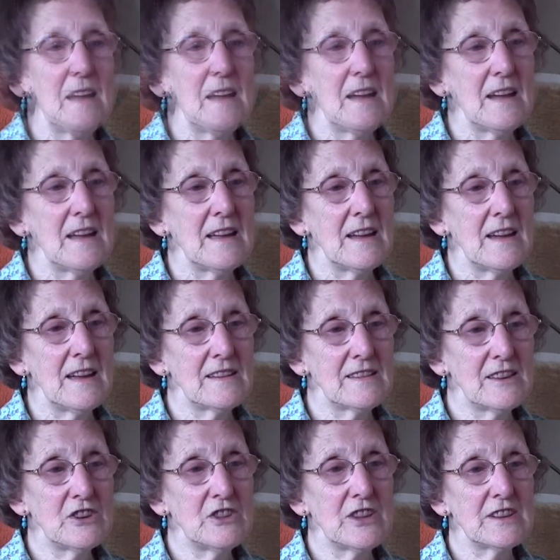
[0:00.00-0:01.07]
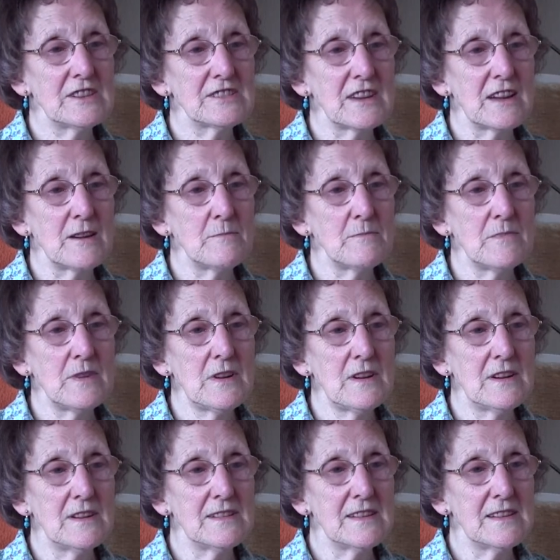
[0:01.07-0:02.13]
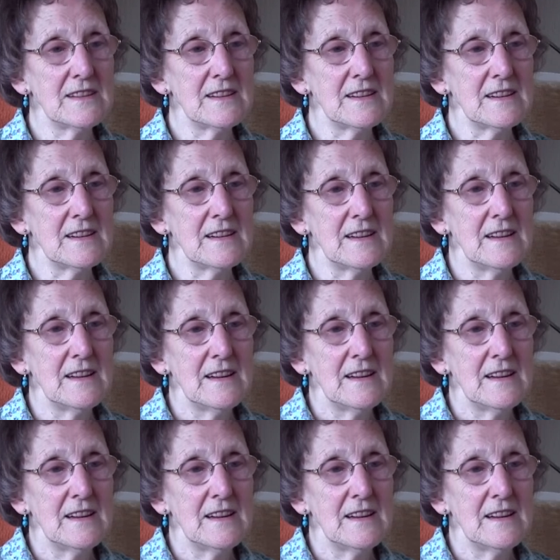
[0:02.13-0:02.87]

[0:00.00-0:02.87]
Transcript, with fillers: I had, did the exam, and uh,